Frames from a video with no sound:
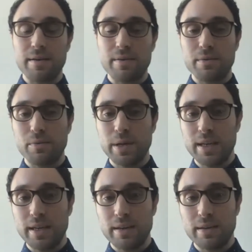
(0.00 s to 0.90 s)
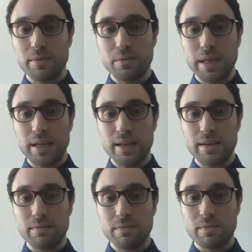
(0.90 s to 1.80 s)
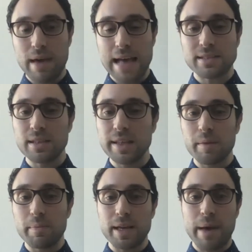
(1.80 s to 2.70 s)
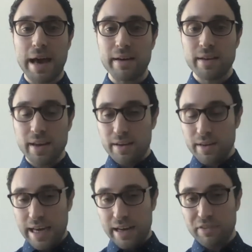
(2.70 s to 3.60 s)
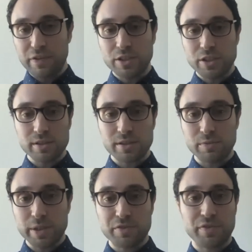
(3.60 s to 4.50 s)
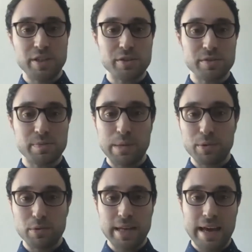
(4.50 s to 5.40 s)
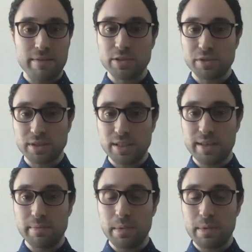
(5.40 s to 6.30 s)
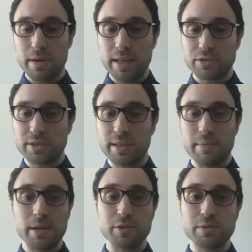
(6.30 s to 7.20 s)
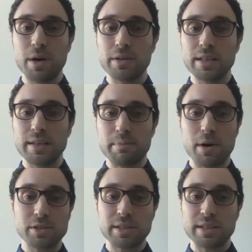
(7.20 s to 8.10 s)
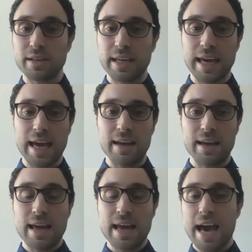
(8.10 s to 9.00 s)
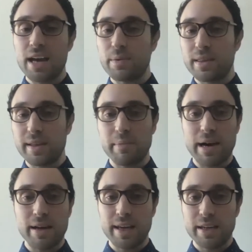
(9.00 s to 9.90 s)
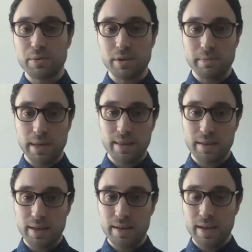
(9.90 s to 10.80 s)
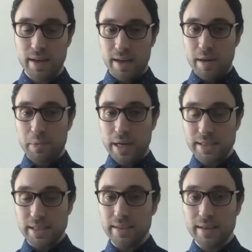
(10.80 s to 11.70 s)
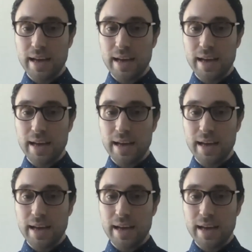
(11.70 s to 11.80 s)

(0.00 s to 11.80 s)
we asked a little bit about kind of features and which features people would have interest in, but it was mostly looking at how do we think about annual and monthly pricing.